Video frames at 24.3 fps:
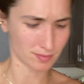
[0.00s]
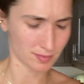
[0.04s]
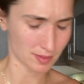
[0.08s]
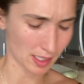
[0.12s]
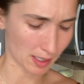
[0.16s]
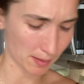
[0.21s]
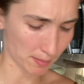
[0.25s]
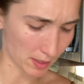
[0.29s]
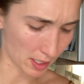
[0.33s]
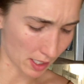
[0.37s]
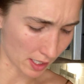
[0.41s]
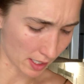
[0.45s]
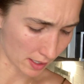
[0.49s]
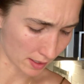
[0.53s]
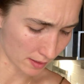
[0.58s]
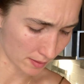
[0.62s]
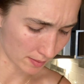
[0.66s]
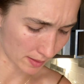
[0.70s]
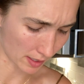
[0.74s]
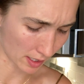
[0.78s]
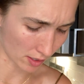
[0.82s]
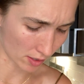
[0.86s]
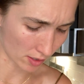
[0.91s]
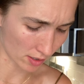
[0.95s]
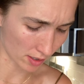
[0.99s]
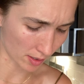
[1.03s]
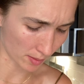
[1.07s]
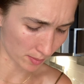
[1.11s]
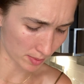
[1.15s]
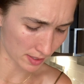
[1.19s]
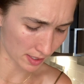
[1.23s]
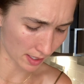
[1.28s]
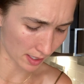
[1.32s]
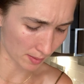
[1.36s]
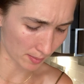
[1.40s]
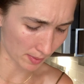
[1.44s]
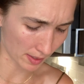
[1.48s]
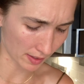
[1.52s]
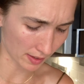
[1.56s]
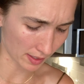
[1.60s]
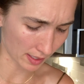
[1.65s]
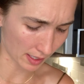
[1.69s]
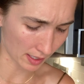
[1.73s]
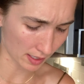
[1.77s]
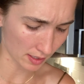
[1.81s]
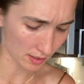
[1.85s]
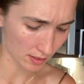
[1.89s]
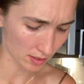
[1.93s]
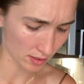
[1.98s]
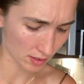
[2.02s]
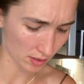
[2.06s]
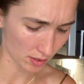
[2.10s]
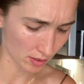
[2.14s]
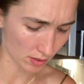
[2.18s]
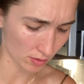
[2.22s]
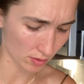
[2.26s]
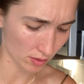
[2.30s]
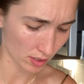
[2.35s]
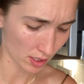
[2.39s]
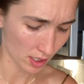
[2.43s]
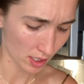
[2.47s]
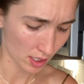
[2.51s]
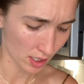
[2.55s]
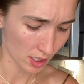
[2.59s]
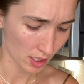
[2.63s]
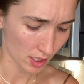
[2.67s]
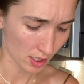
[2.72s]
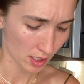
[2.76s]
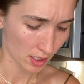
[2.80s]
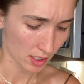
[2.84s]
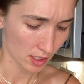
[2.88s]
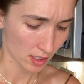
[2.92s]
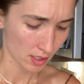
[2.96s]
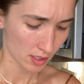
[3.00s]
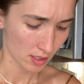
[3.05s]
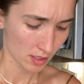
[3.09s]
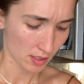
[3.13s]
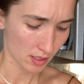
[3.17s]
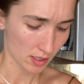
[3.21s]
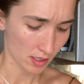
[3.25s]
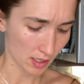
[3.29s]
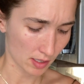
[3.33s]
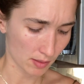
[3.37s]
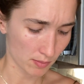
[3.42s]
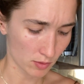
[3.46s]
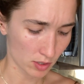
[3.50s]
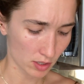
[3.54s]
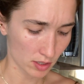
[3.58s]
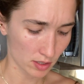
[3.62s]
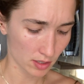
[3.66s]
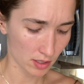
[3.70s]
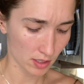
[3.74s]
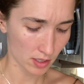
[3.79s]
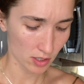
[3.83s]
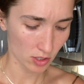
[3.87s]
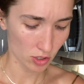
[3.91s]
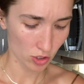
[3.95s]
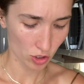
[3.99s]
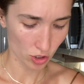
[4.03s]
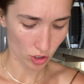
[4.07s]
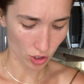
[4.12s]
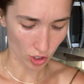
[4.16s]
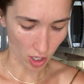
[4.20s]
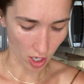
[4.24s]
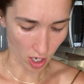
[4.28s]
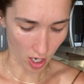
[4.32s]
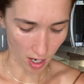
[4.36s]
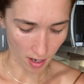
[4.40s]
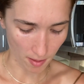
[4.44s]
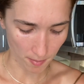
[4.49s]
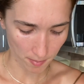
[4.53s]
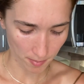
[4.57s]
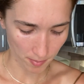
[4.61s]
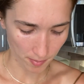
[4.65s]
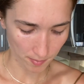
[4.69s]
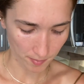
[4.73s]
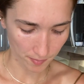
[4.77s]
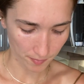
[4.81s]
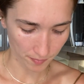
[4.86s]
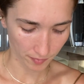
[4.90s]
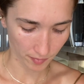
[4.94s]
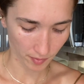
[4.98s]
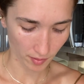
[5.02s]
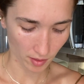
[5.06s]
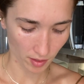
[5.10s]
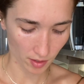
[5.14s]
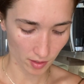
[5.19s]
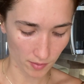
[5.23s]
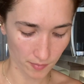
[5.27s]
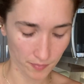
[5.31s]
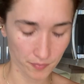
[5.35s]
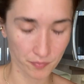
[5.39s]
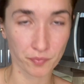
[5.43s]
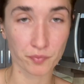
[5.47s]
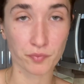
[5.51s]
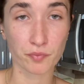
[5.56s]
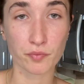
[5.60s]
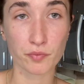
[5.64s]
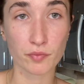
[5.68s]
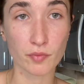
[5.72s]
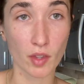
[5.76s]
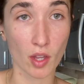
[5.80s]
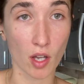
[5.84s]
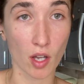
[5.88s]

I'm not at all upset about that. So I'm just gonna chop the